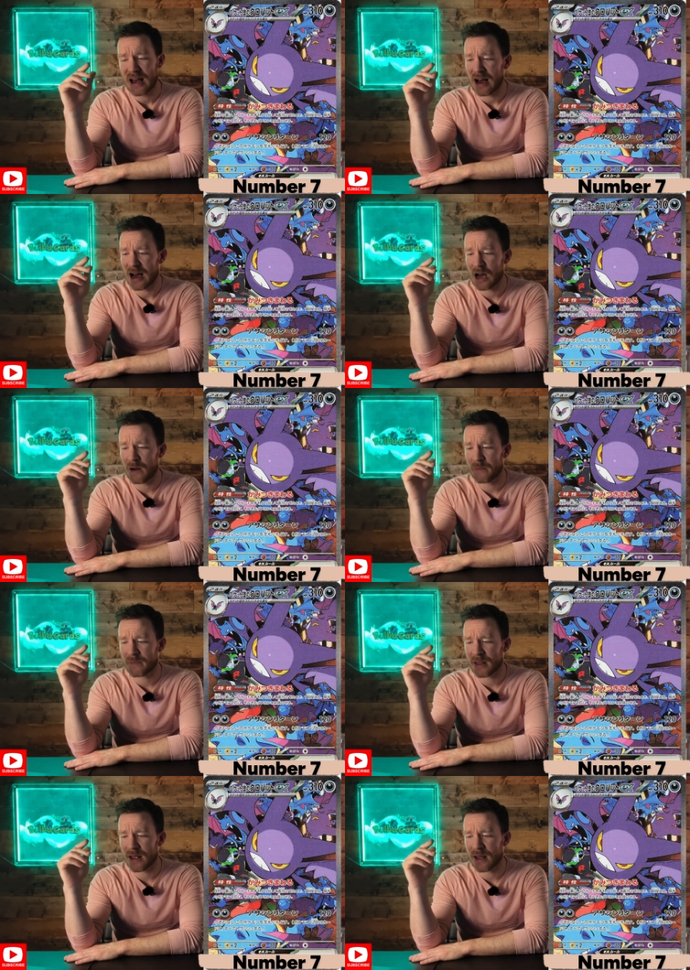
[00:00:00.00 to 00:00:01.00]

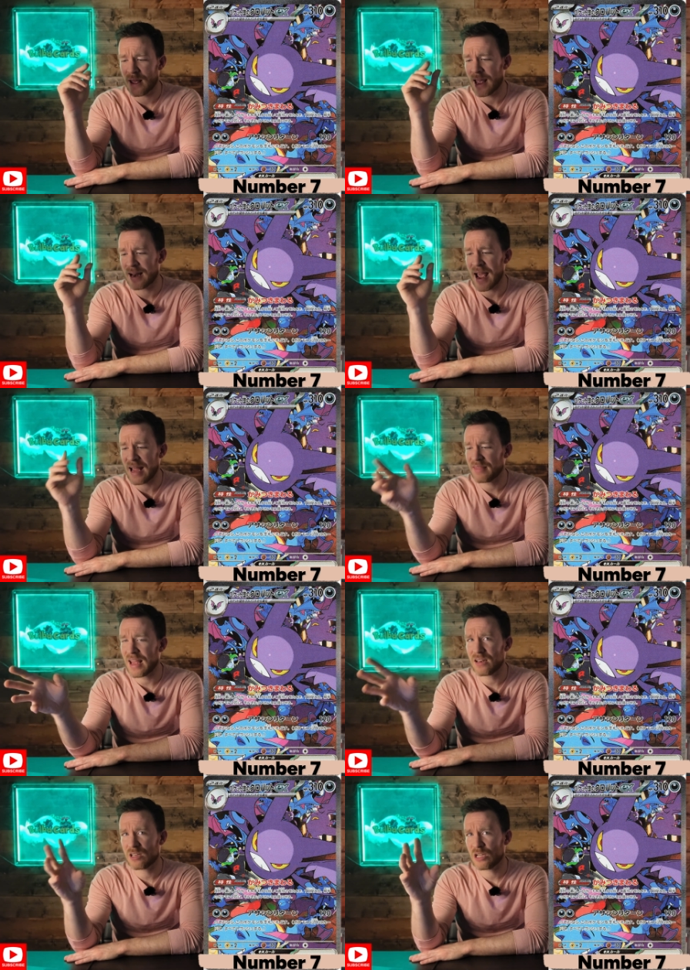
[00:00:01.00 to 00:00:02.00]
And add
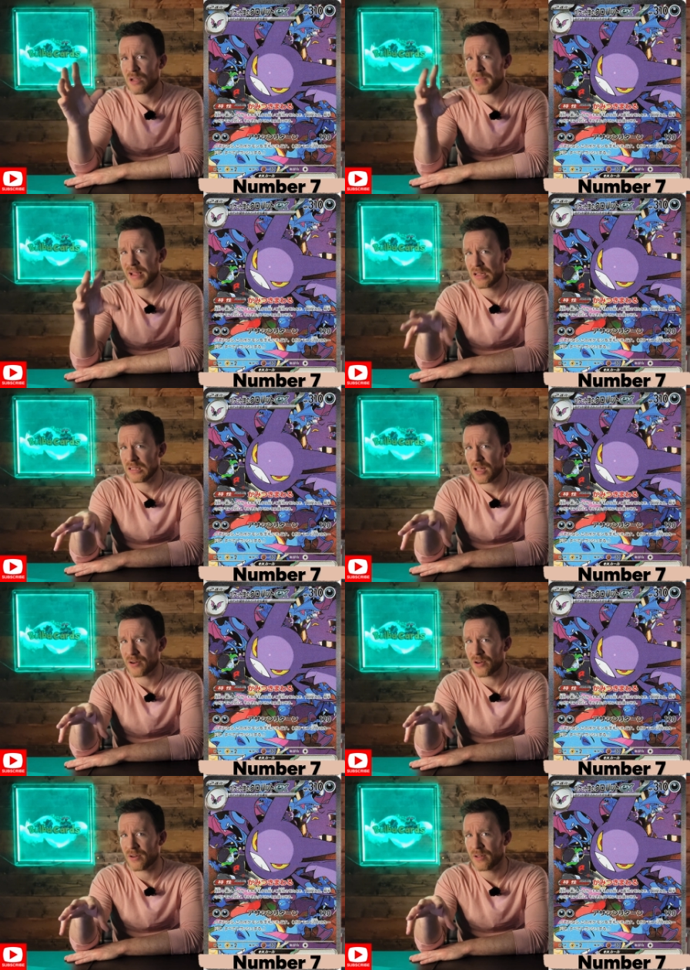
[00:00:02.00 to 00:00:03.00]
that to it being
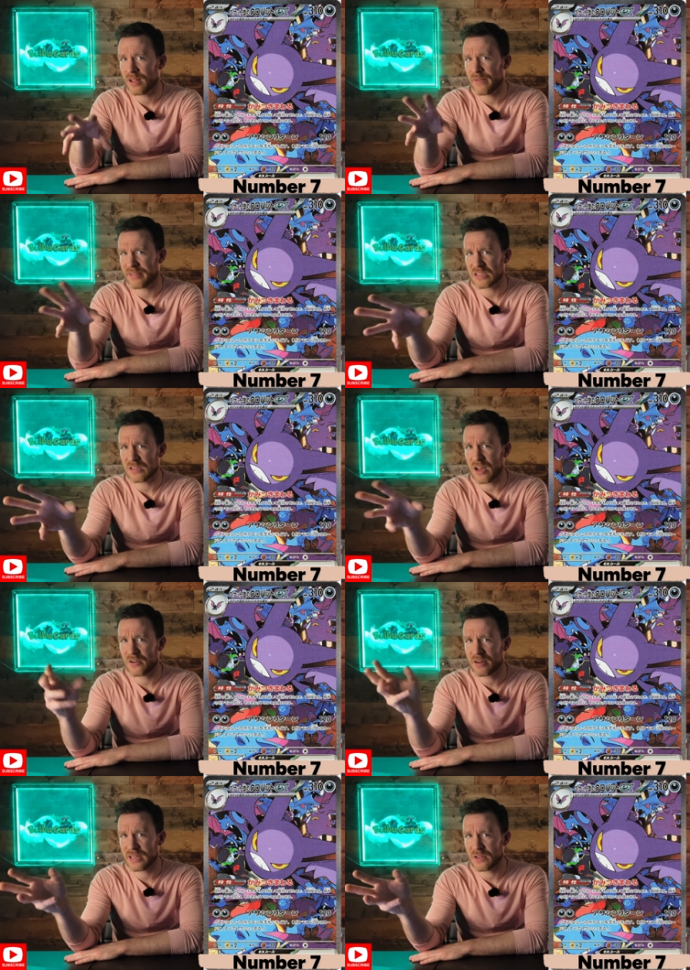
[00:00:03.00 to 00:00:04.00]
cluttered. If it's
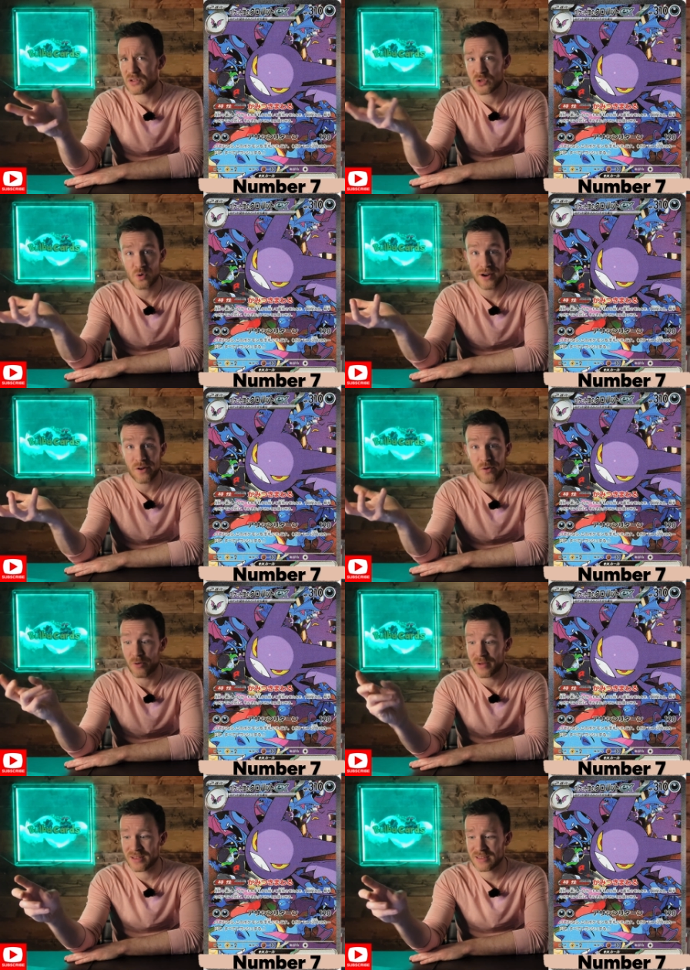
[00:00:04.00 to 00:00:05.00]
cluttered and tells a story, cool.
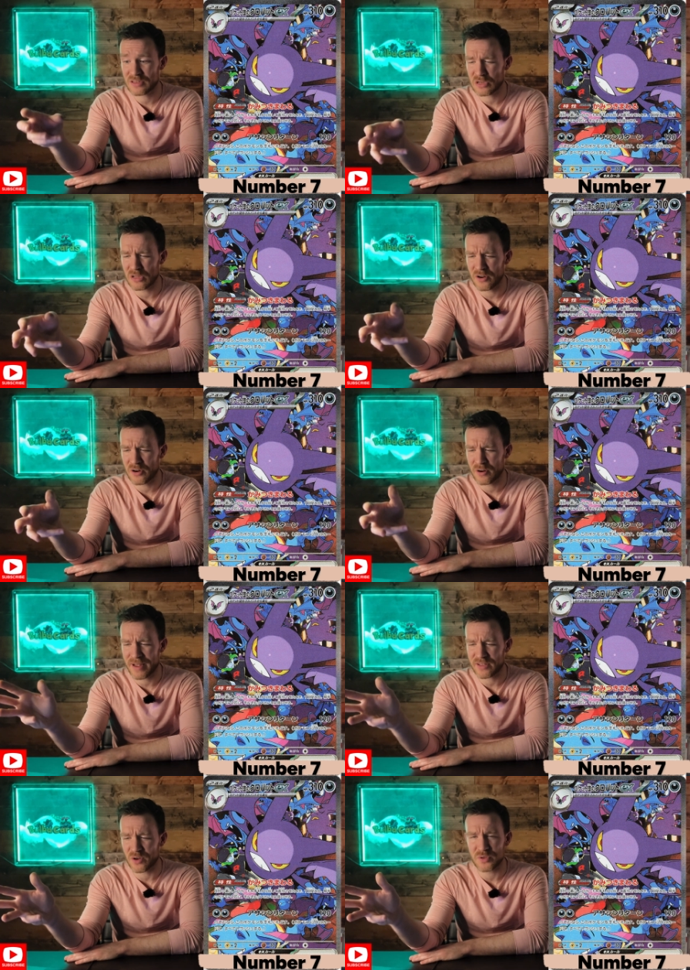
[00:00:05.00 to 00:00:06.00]
But this is cluttered,
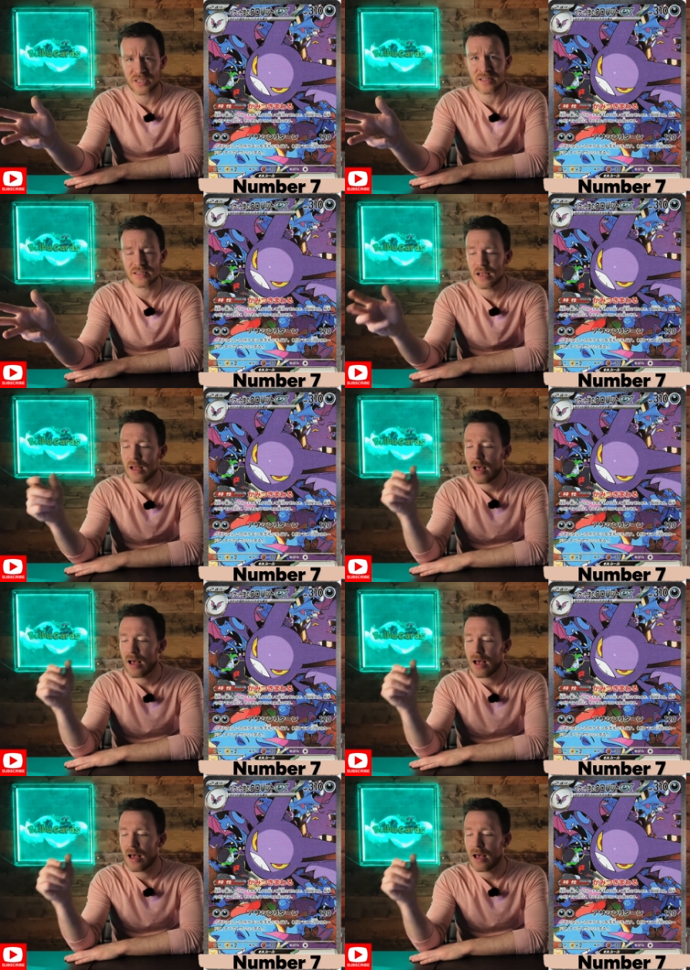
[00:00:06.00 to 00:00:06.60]
makes no sense.